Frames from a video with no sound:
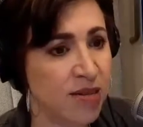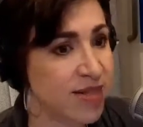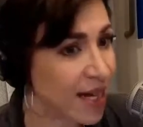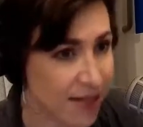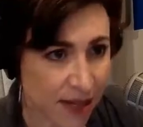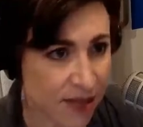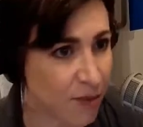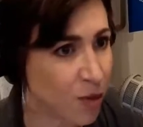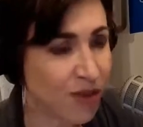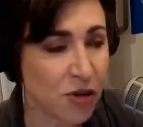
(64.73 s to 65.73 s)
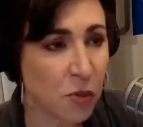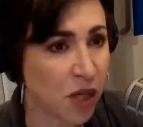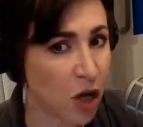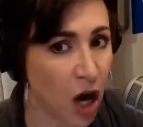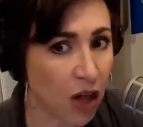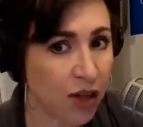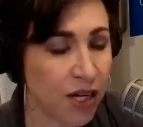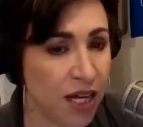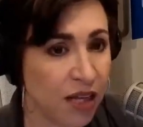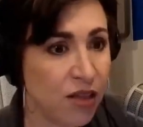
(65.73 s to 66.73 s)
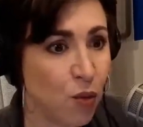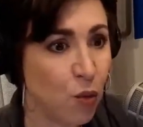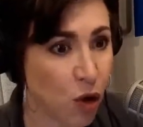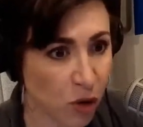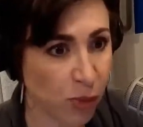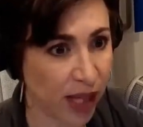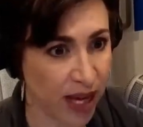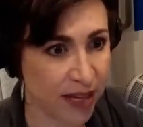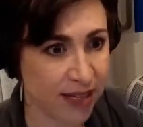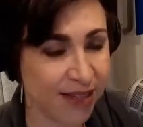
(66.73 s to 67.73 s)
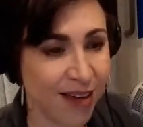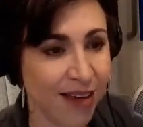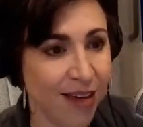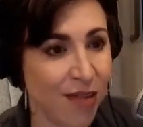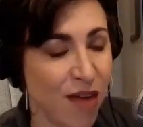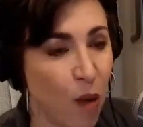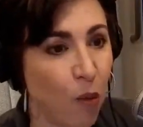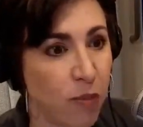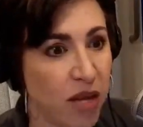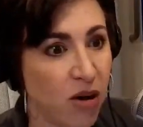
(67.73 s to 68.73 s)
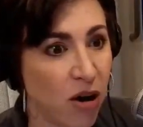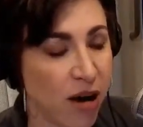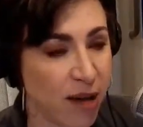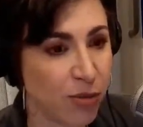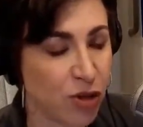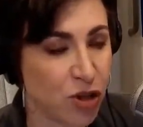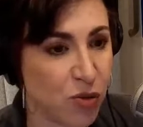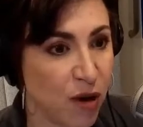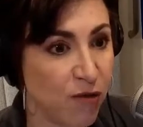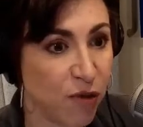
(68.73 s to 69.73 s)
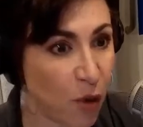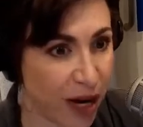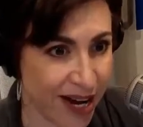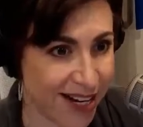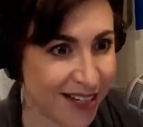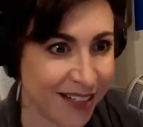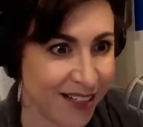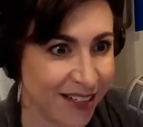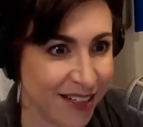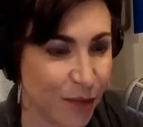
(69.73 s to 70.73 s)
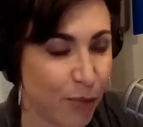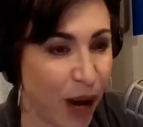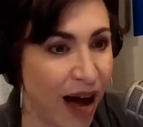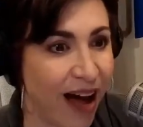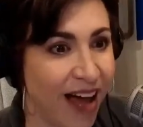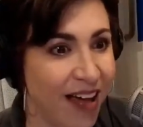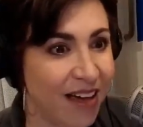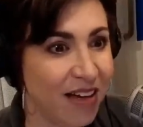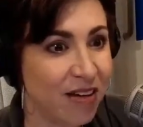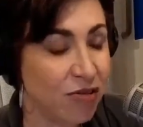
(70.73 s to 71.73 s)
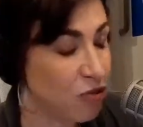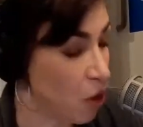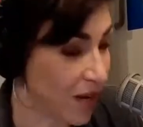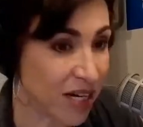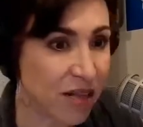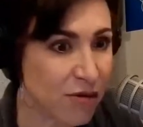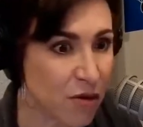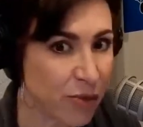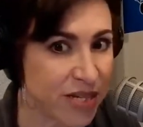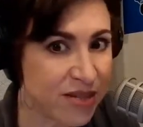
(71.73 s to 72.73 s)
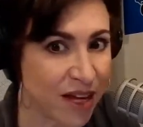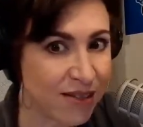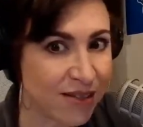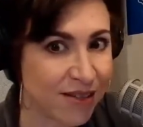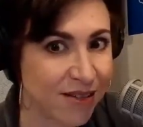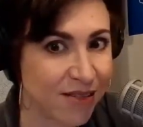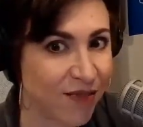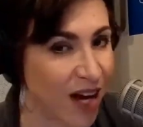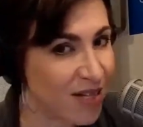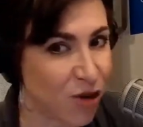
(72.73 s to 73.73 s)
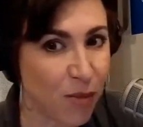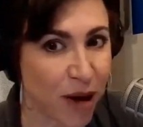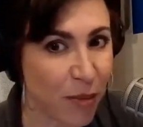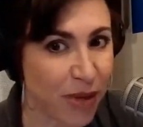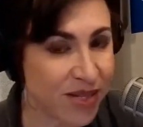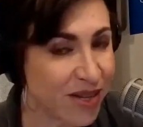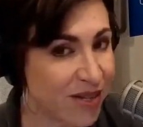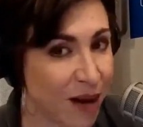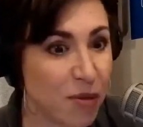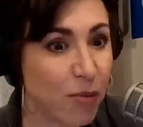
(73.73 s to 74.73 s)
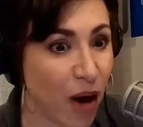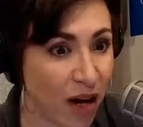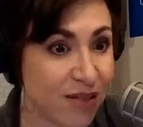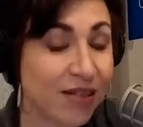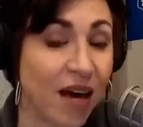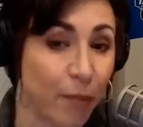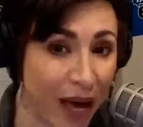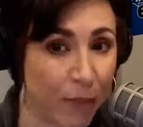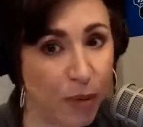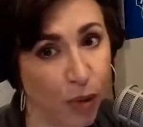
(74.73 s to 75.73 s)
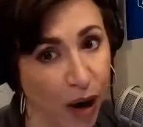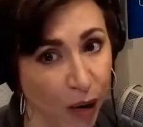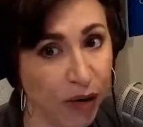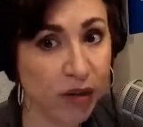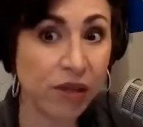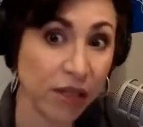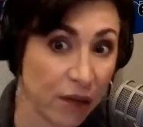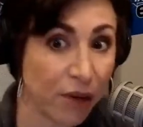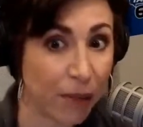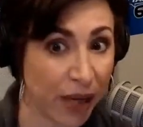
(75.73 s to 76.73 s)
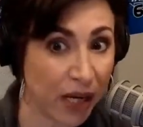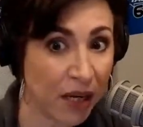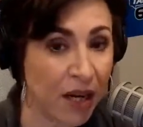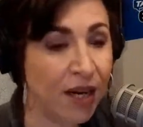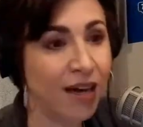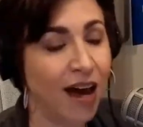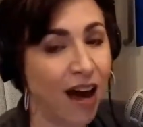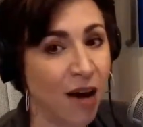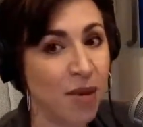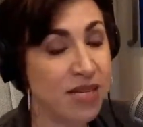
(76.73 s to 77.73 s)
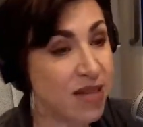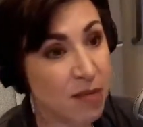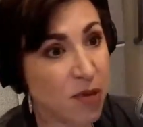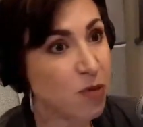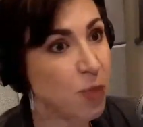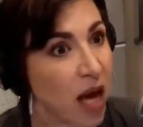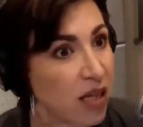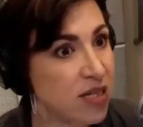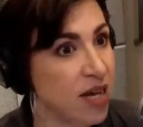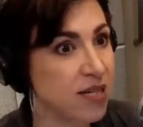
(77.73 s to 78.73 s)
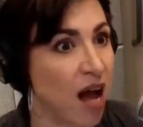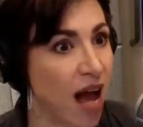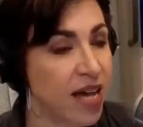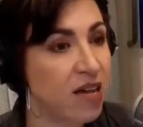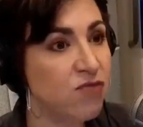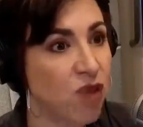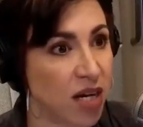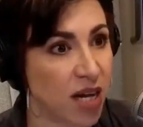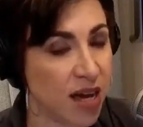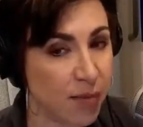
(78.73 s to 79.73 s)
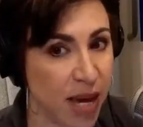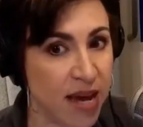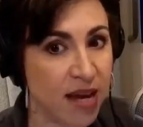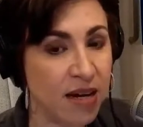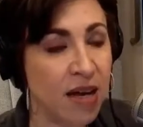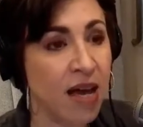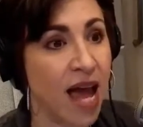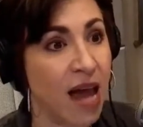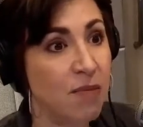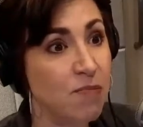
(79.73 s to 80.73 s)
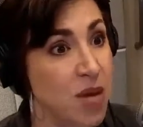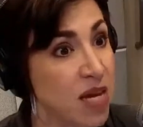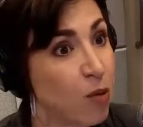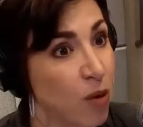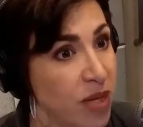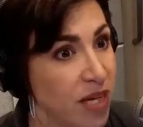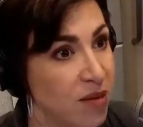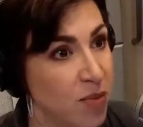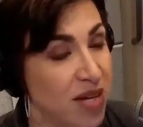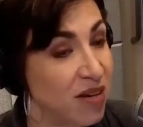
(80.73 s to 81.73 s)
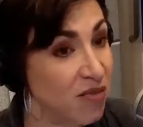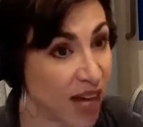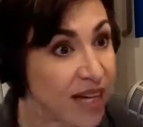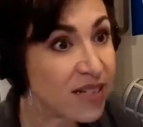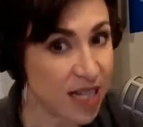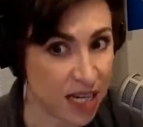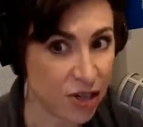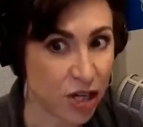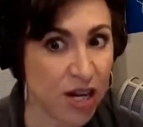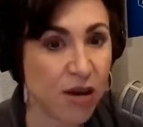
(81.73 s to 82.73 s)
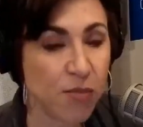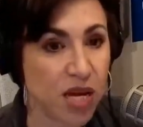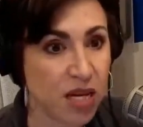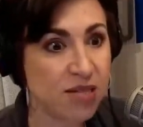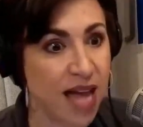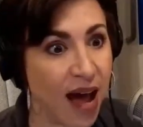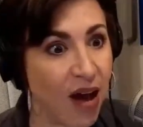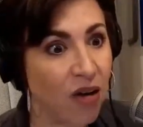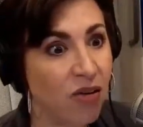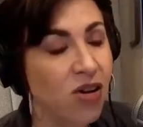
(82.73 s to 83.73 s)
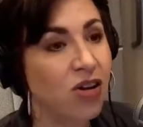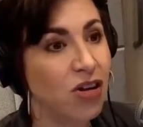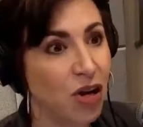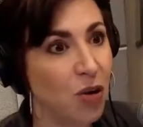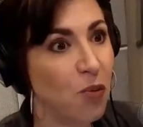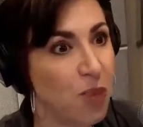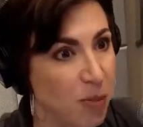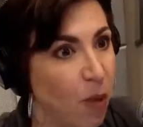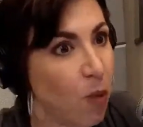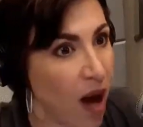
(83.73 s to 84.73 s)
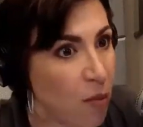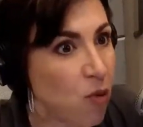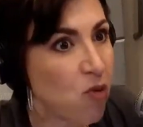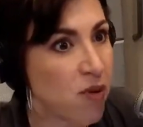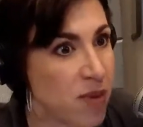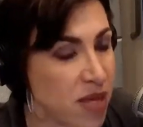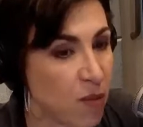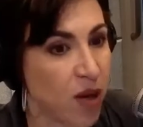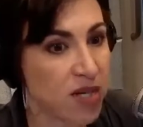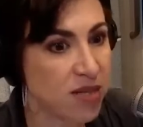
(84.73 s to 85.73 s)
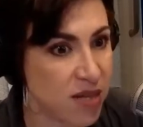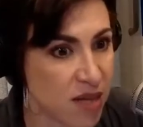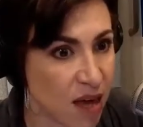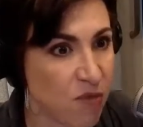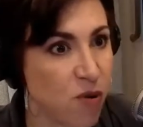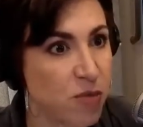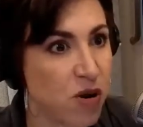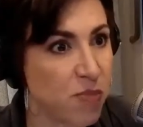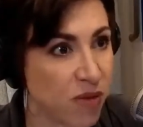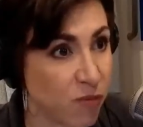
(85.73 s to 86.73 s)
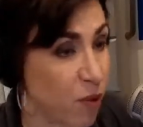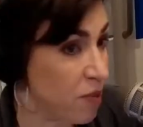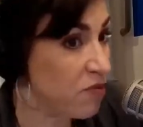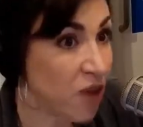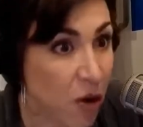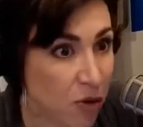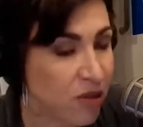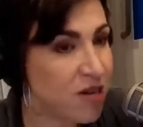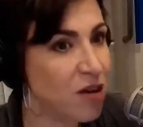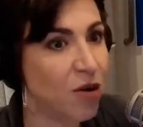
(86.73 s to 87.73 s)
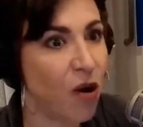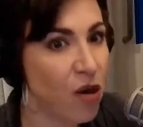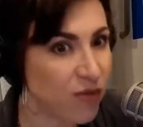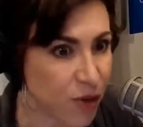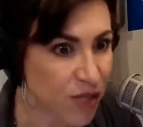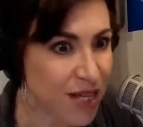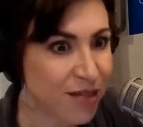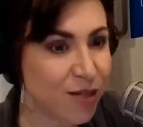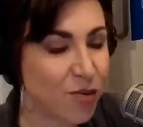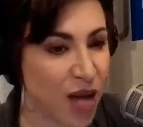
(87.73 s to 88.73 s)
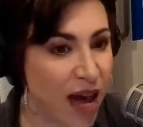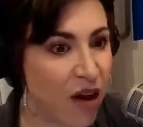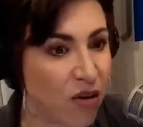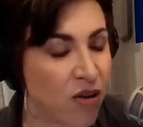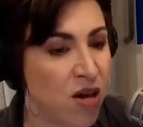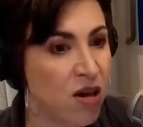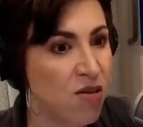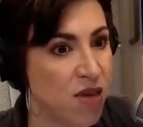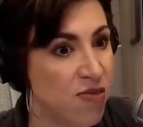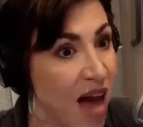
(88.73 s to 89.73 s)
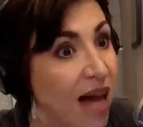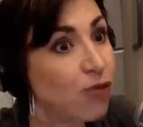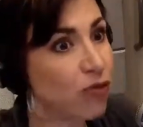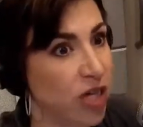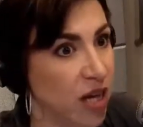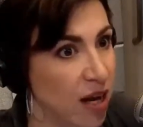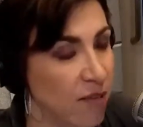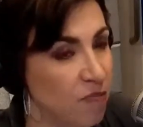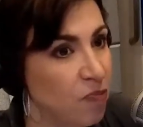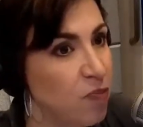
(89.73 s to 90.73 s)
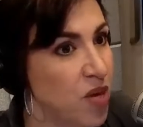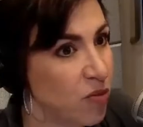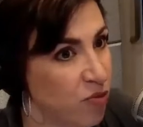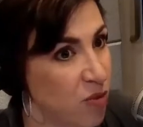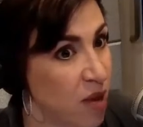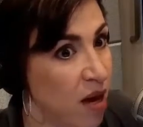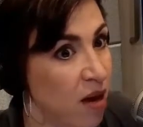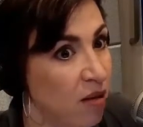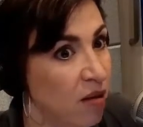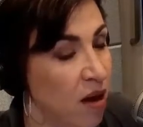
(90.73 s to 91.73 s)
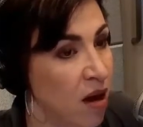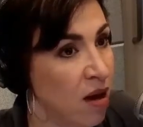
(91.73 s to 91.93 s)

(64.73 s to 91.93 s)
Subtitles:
sexism, whatever you want to call it, in the workplace that women are able to avoid by going into their own business. If I start my own business and I'm the boss, come at me, bro. You know what I mean? And same thing with politics. I can run a campaign and being a woman can be an advantage because now, people want more women. They want to see that women vote, all of those things. And so now in that arena, being female